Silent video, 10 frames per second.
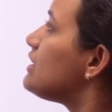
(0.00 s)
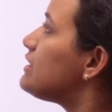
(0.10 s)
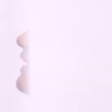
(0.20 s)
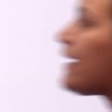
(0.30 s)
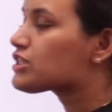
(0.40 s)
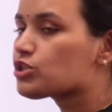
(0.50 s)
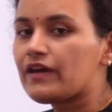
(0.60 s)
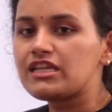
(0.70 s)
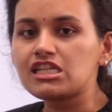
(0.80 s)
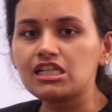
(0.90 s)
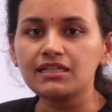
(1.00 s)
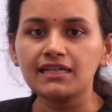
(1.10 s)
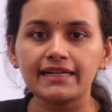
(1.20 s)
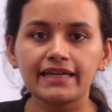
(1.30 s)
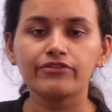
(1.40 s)
The next question,
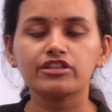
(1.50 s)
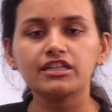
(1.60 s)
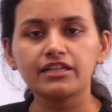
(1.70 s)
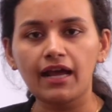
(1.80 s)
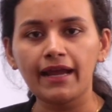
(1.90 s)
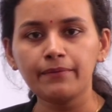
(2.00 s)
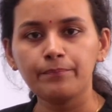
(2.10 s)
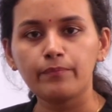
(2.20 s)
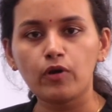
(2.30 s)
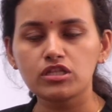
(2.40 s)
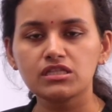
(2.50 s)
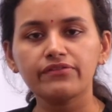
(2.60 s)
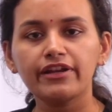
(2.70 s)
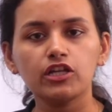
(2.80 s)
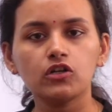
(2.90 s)
give it a try. Pause the
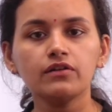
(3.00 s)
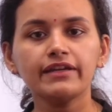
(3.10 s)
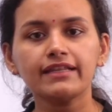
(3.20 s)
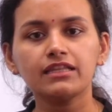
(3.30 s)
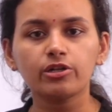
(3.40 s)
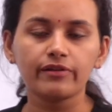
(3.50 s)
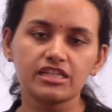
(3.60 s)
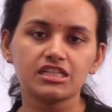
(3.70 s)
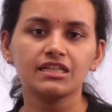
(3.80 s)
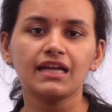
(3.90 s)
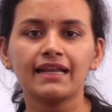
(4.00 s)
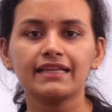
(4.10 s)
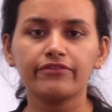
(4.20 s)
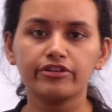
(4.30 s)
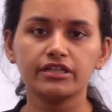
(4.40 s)
video, read the question
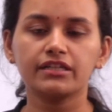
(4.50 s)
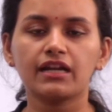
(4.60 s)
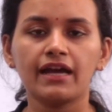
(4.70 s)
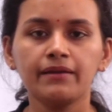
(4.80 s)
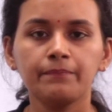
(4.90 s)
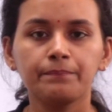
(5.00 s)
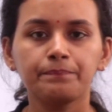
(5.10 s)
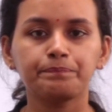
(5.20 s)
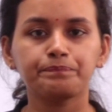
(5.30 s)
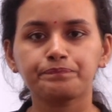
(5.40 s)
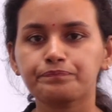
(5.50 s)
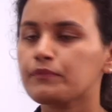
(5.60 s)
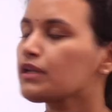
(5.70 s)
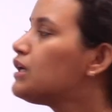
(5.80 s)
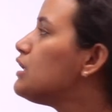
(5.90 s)
and give it a try.
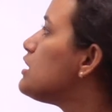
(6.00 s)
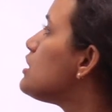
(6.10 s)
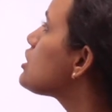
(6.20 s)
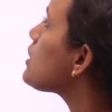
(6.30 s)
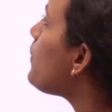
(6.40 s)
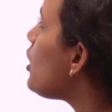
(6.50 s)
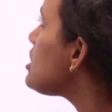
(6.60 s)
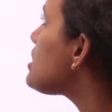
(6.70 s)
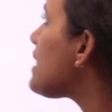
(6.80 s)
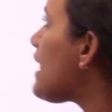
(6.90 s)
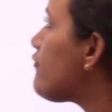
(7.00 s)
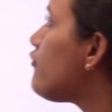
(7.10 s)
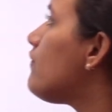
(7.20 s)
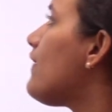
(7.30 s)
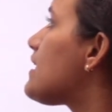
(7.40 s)
Suppose f
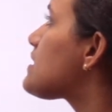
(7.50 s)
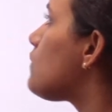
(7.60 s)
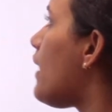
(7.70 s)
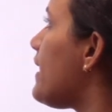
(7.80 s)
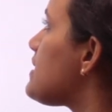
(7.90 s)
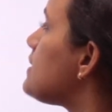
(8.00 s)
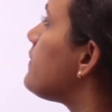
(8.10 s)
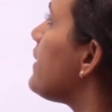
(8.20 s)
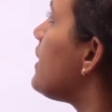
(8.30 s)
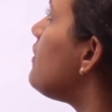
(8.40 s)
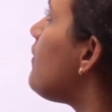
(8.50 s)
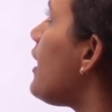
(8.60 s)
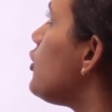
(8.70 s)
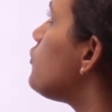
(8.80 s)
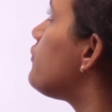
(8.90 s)
of xy is a real
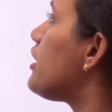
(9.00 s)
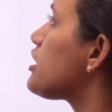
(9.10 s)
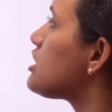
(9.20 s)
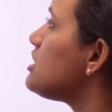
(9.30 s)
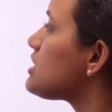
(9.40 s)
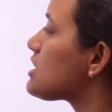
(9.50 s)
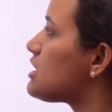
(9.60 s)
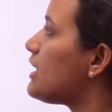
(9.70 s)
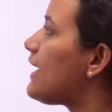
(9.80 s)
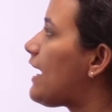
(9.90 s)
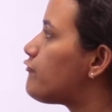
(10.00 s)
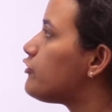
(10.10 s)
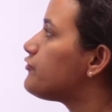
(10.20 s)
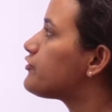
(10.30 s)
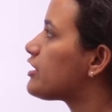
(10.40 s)
valued function such that f
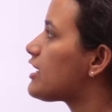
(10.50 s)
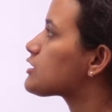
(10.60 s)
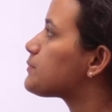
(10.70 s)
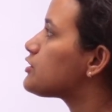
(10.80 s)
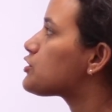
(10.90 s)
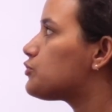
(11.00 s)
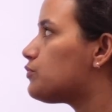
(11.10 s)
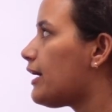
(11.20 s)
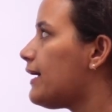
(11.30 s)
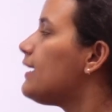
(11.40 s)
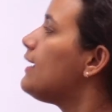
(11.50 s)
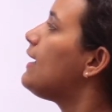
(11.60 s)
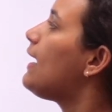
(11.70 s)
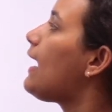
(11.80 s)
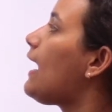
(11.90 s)
of 3x plus 2y
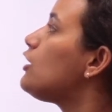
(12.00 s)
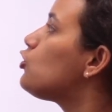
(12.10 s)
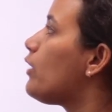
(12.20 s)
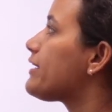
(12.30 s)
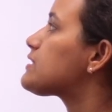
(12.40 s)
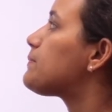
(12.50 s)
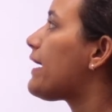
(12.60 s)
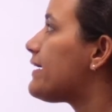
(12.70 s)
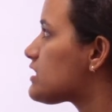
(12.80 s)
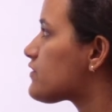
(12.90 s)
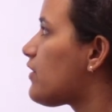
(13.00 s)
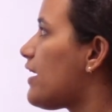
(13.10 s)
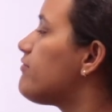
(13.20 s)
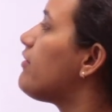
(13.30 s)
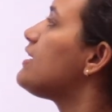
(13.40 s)
and 2x minus
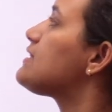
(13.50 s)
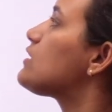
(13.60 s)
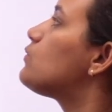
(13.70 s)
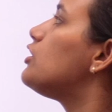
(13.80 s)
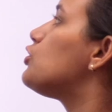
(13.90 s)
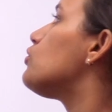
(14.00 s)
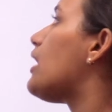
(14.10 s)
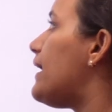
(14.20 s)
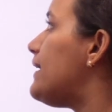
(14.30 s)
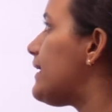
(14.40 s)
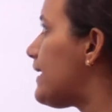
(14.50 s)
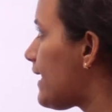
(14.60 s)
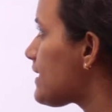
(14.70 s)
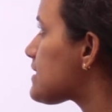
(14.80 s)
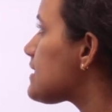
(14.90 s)
5y is equal to
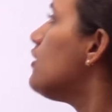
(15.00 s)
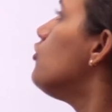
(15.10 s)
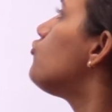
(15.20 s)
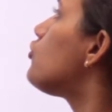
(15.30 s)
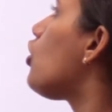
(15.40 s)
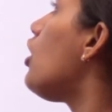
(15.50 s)
19x for